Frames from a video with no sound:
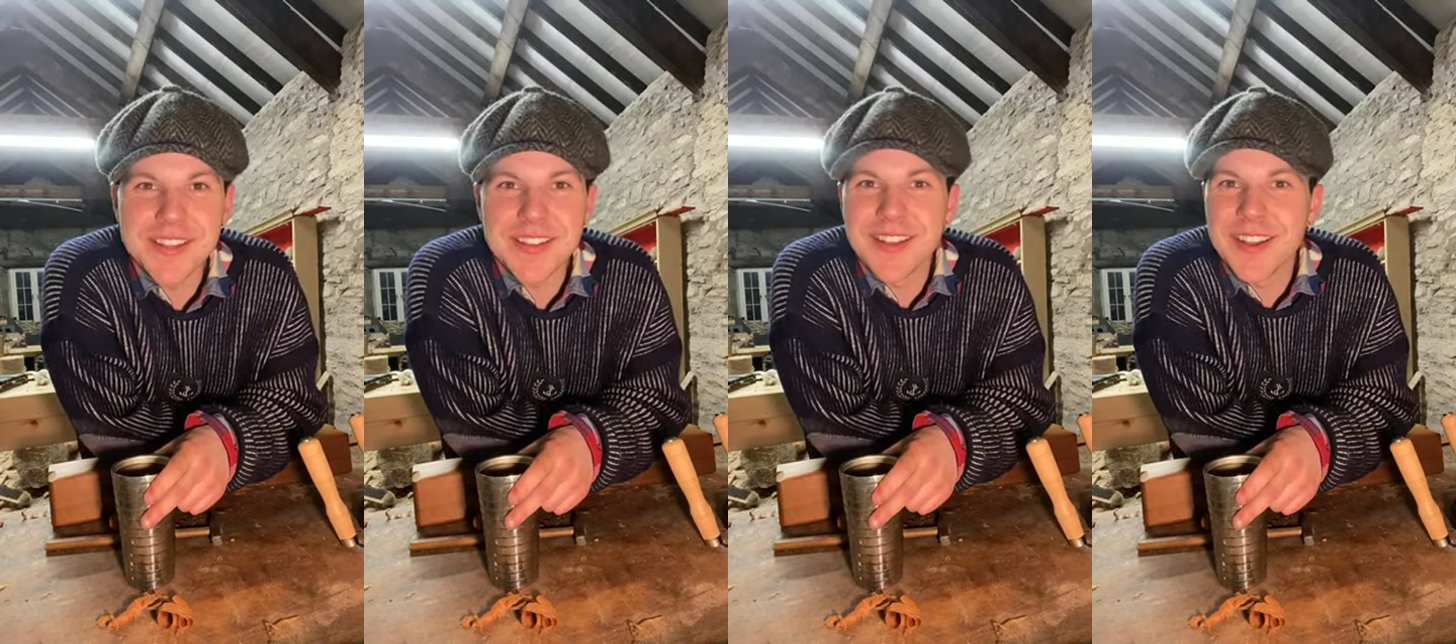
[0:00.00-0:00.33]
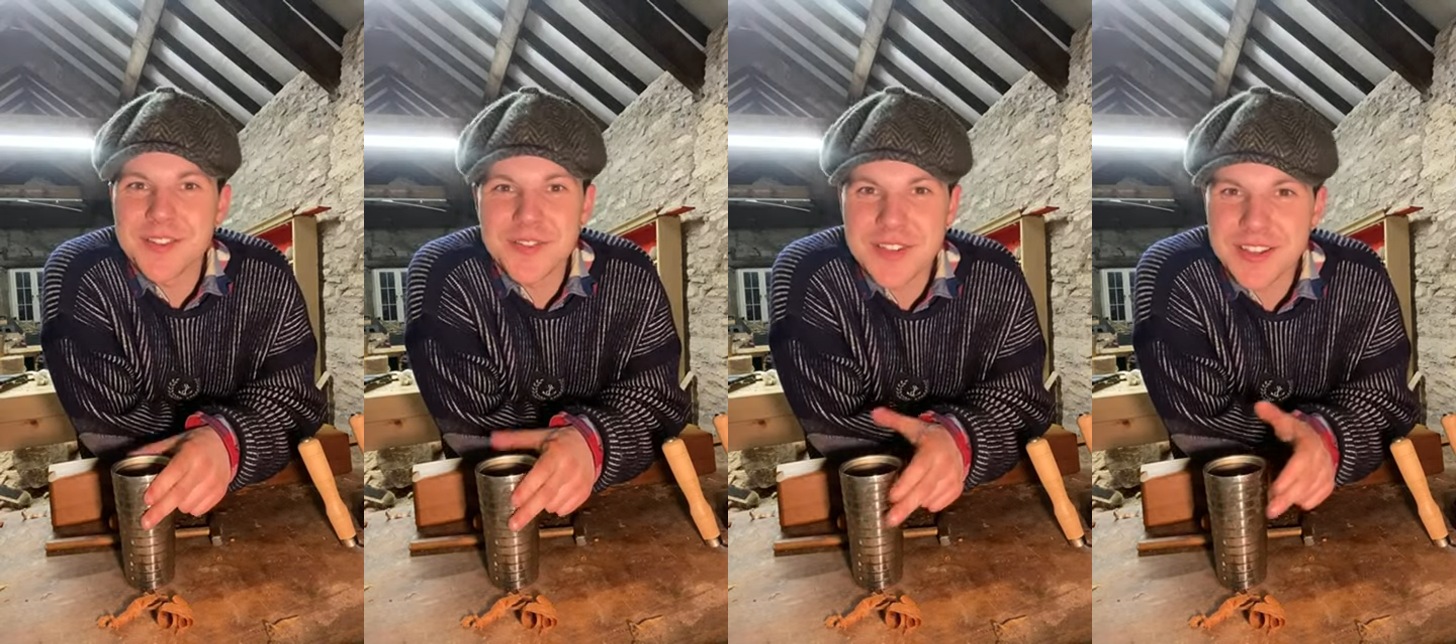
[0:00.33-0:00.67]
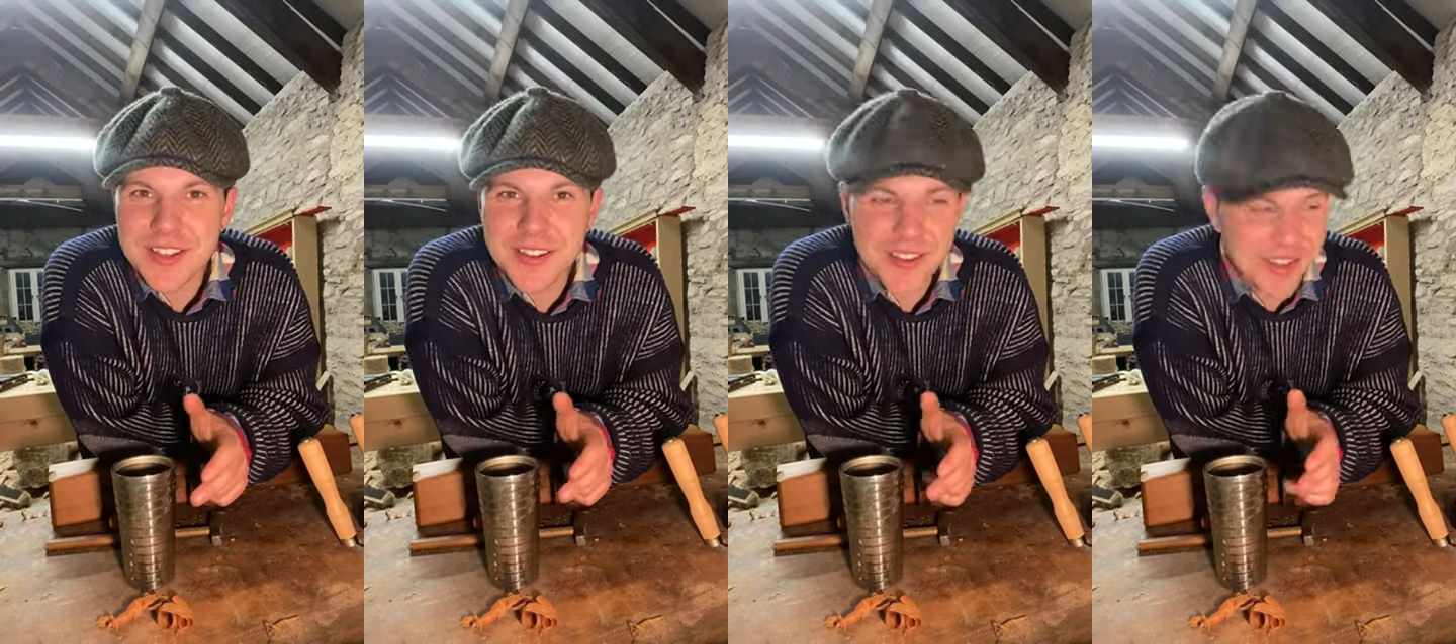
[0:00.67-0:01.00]
I don't know,
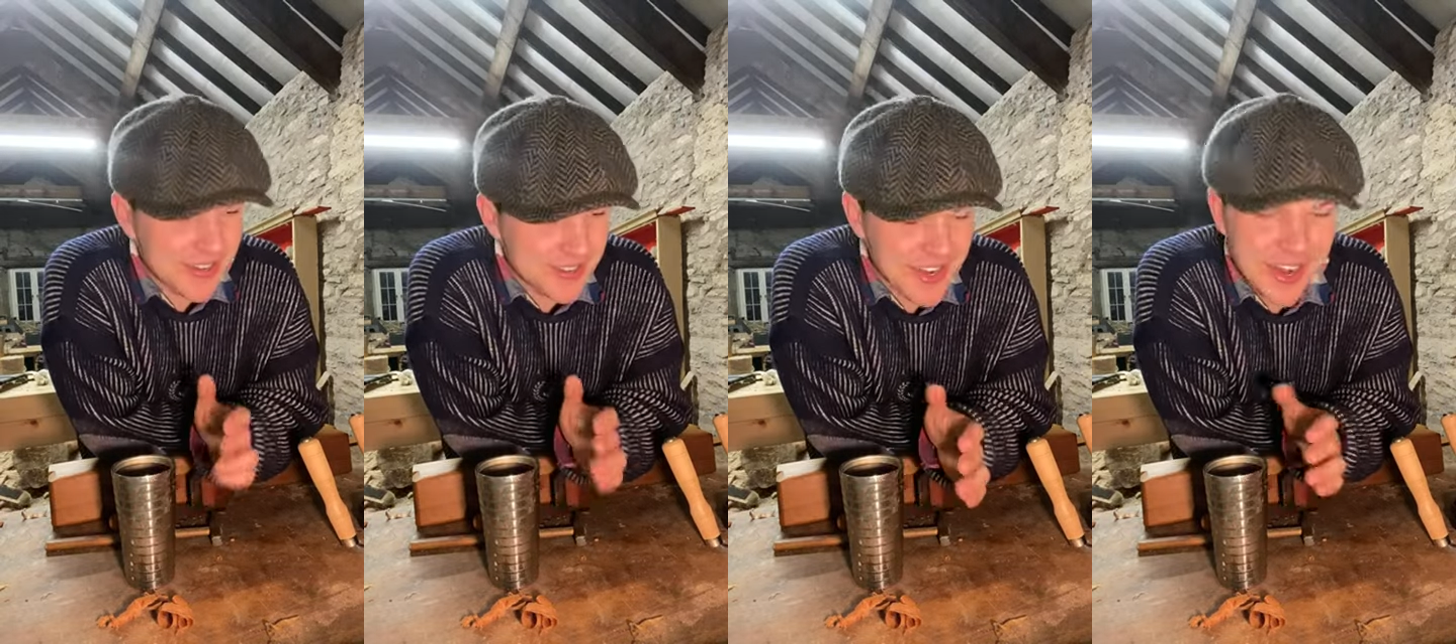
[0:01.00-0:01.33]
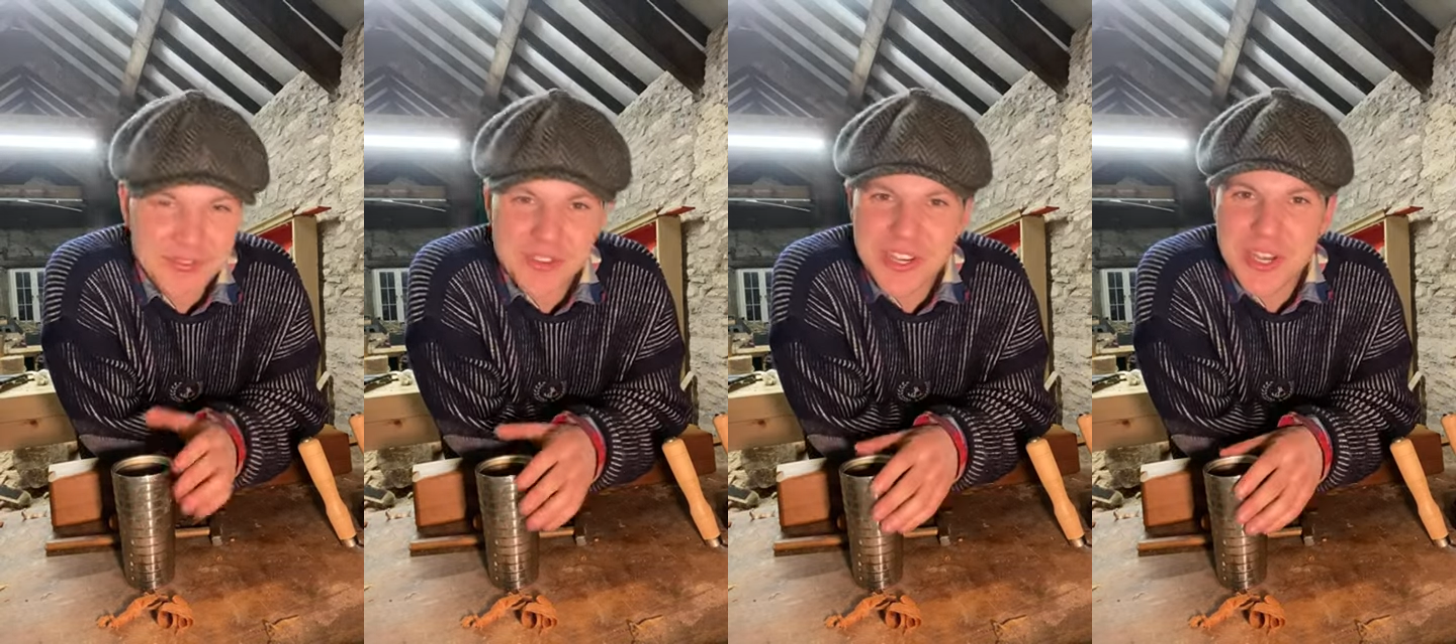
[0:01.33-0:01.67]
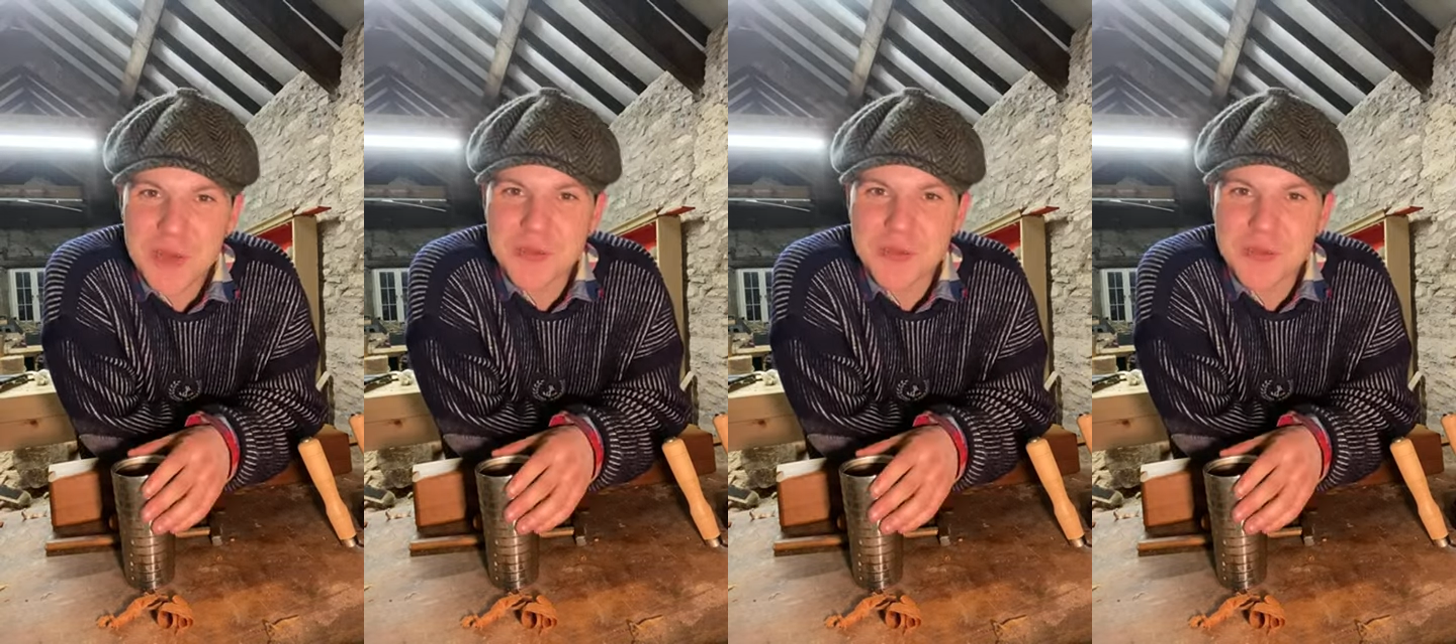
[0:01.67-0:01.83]
on television he comes